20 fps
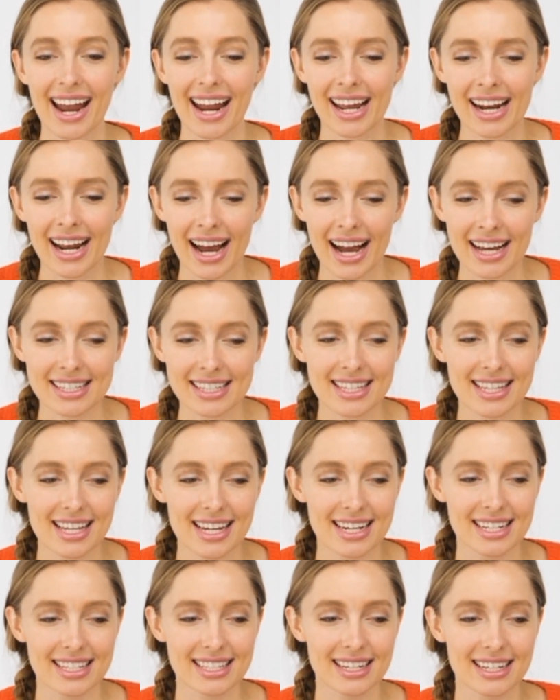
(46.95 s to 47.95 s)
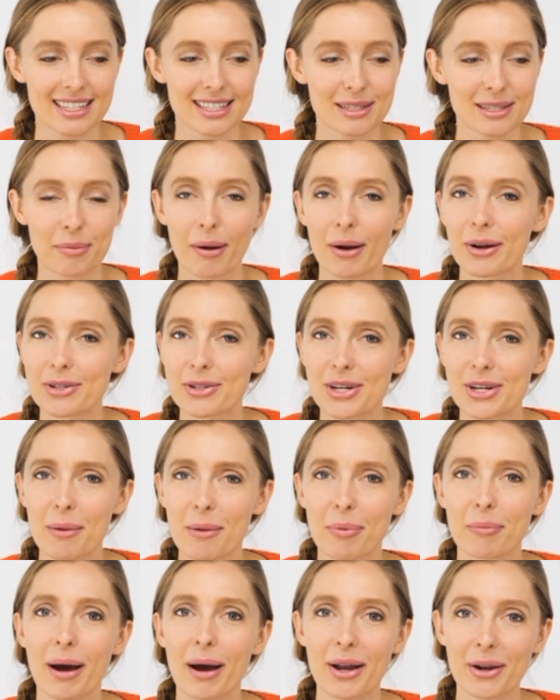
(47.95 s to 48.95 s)
It has this smart
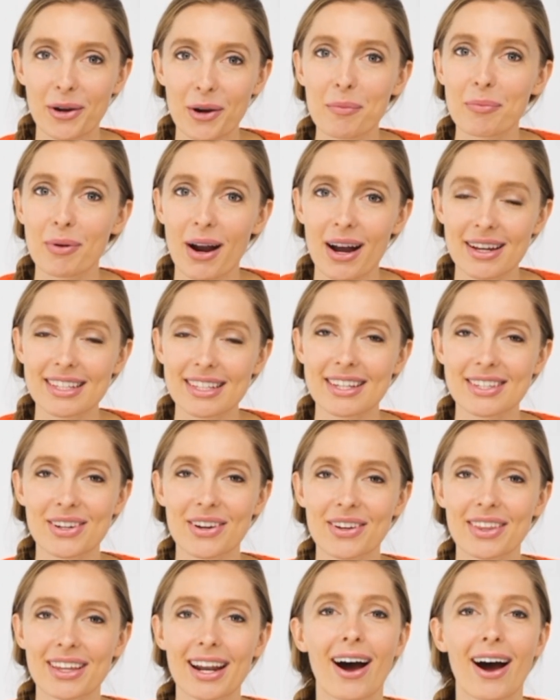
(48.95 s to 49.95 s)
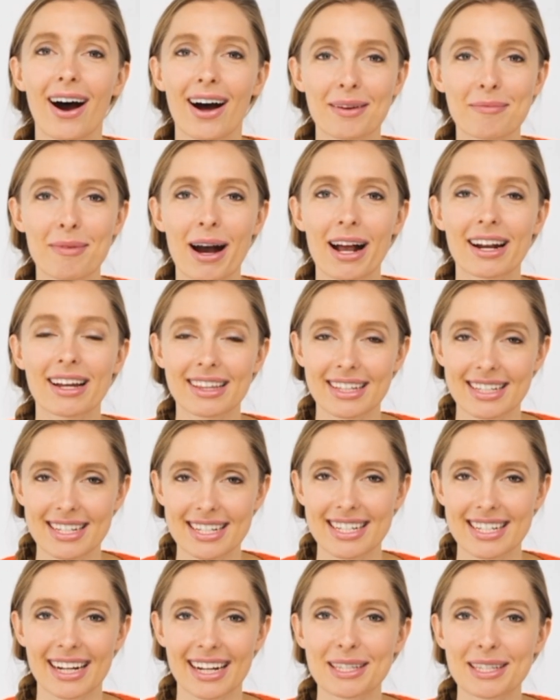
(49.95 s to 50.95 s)
chip microprocessor that automatically
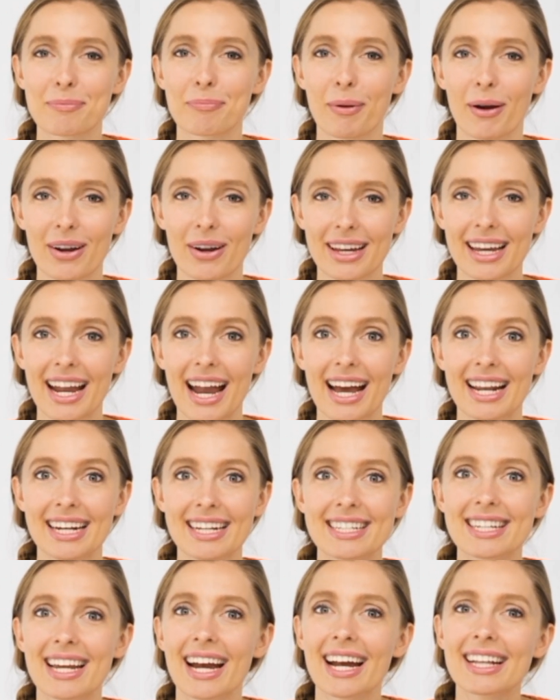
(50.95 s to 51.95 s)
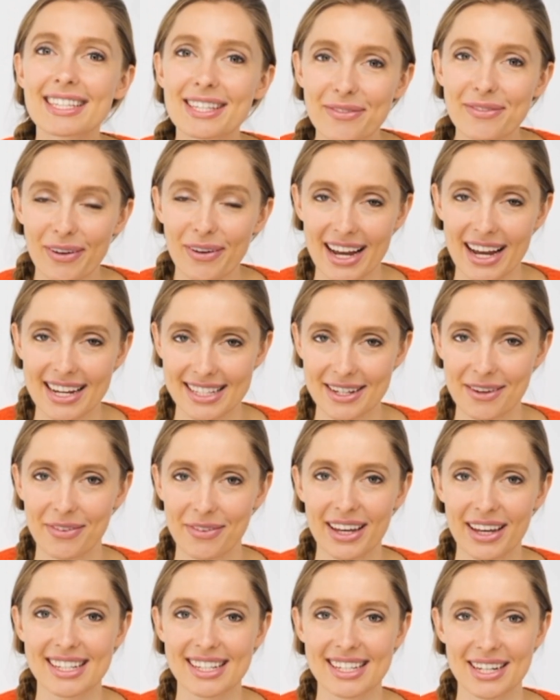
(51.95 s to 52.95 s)
detects barking and intensifies
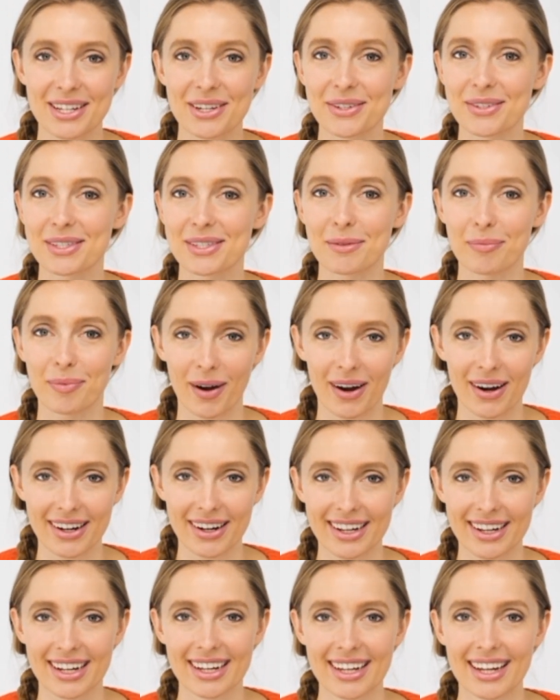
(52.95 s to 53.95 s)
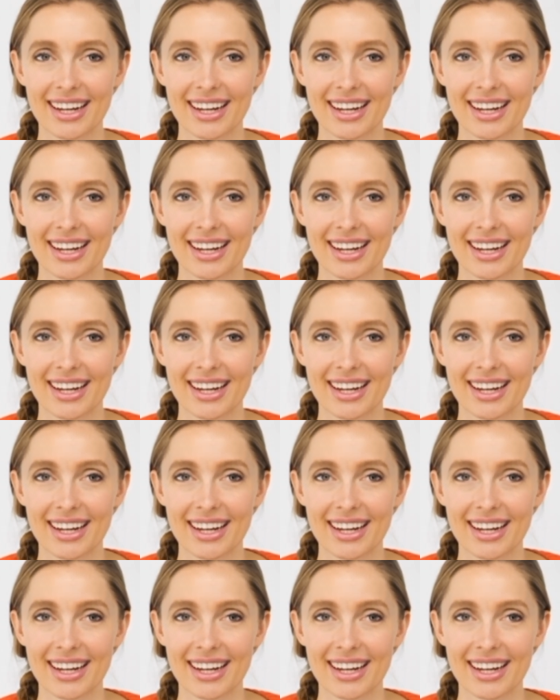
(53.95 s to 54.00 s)
if he continues to bark.